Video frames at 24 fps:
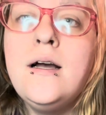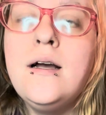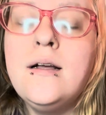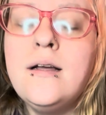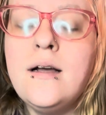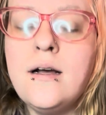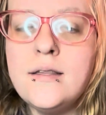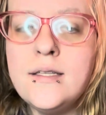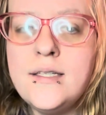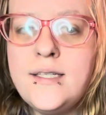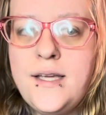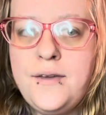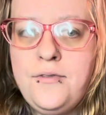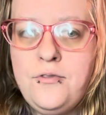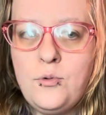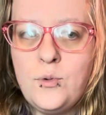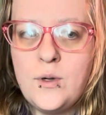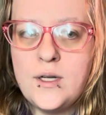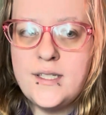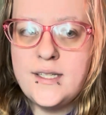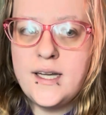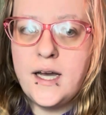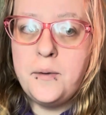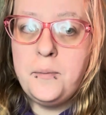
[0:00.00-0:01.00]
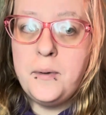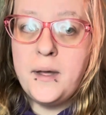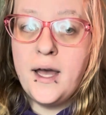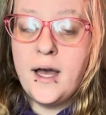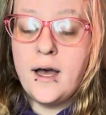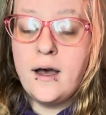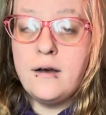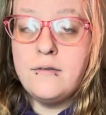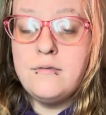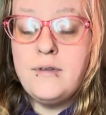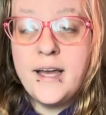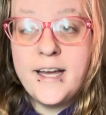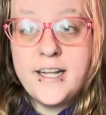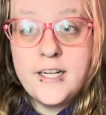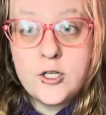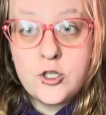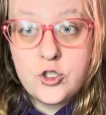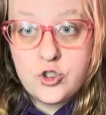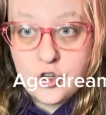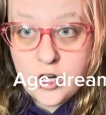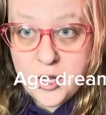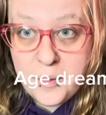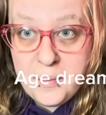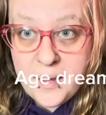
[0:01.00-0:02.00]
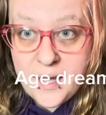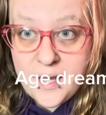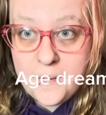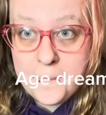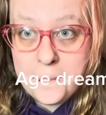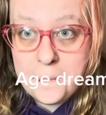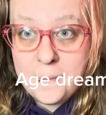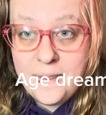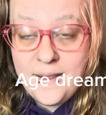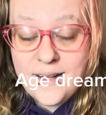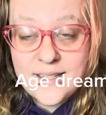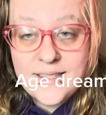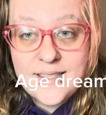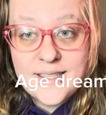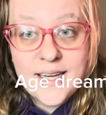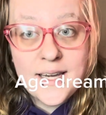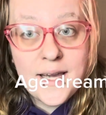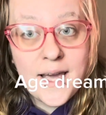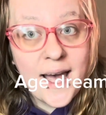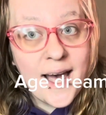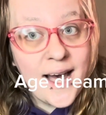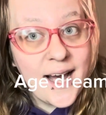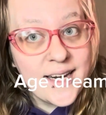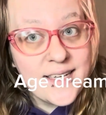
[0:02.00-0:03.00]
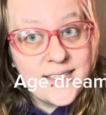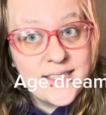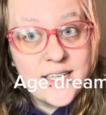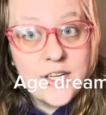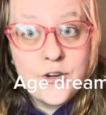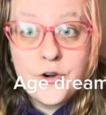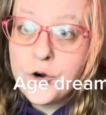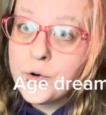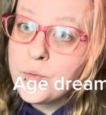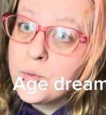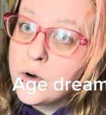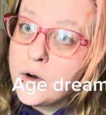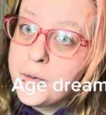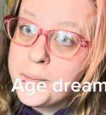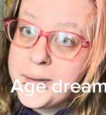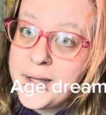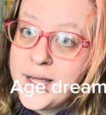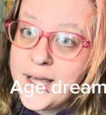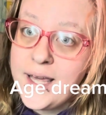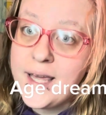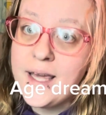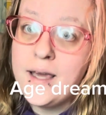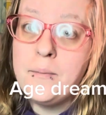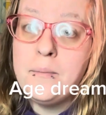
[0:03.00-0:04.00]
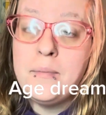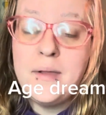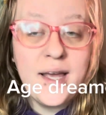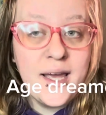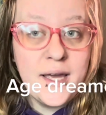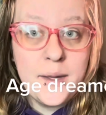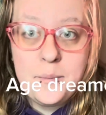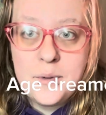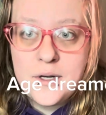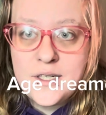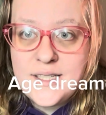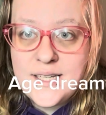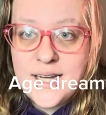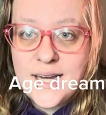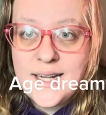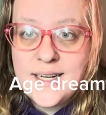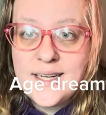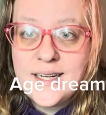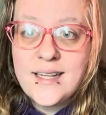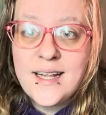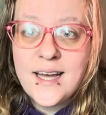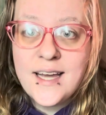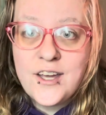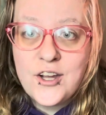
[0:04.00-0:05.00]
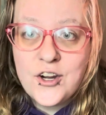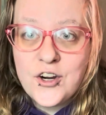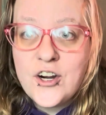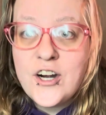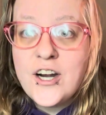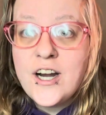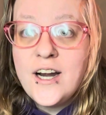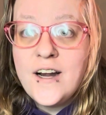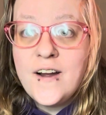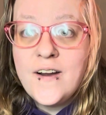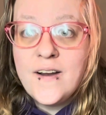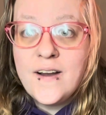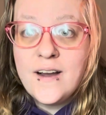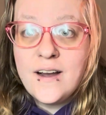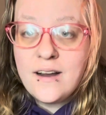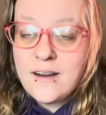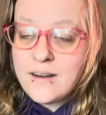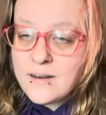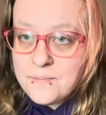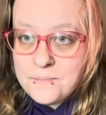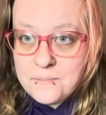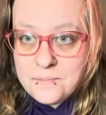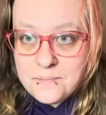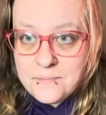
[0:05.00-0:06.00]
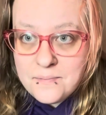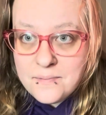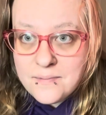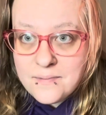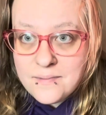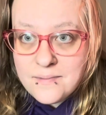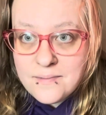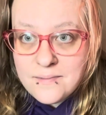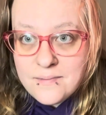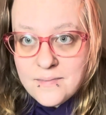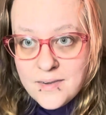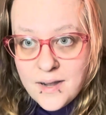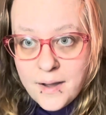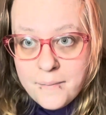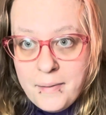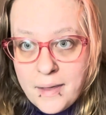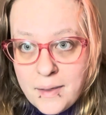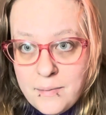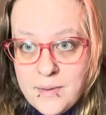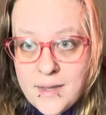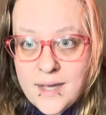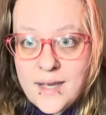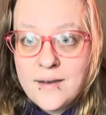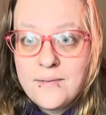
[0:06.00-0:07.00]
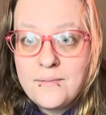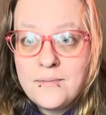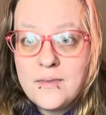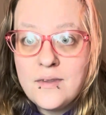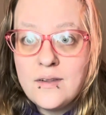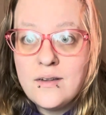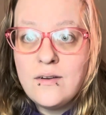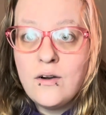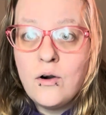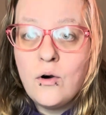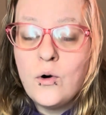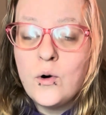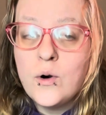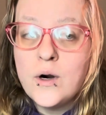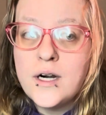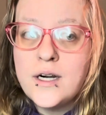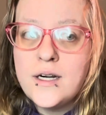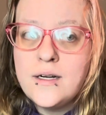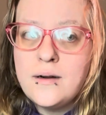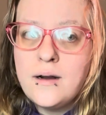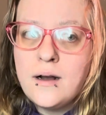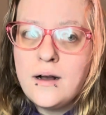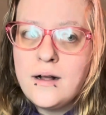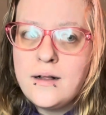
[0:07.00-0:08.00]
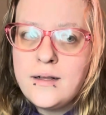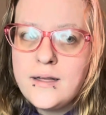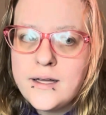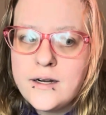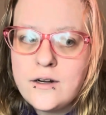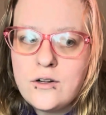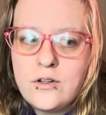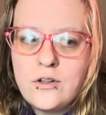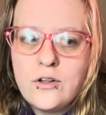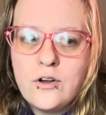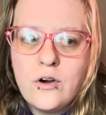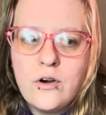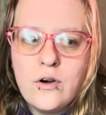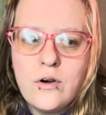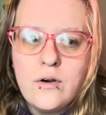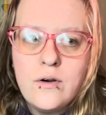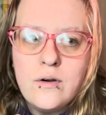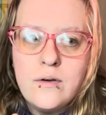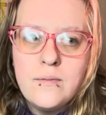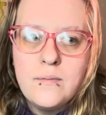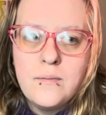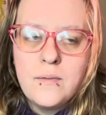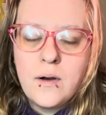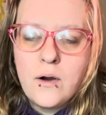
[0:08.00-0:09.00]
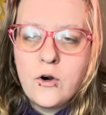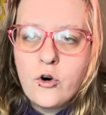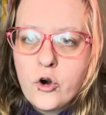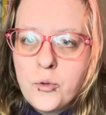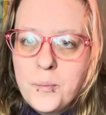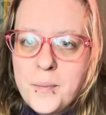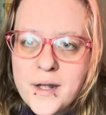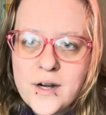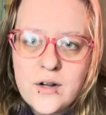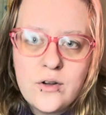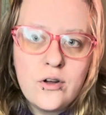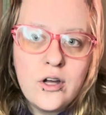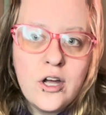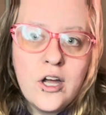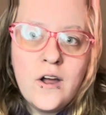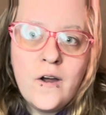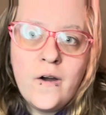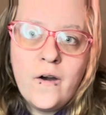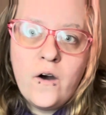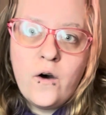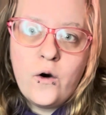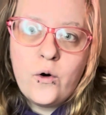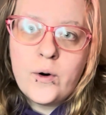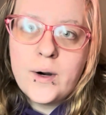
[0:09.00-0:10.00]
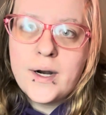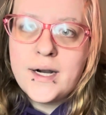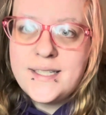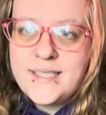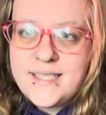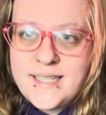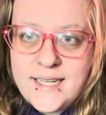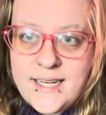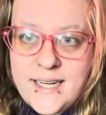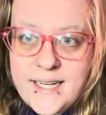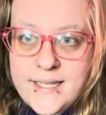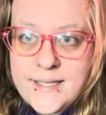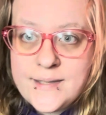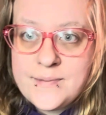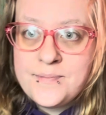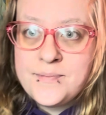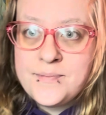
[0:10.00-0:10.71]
On the safe for work side, we have age dreaming. That's like acting or role playing, playing pretend that you're a baby or a little or a middle or a teeny.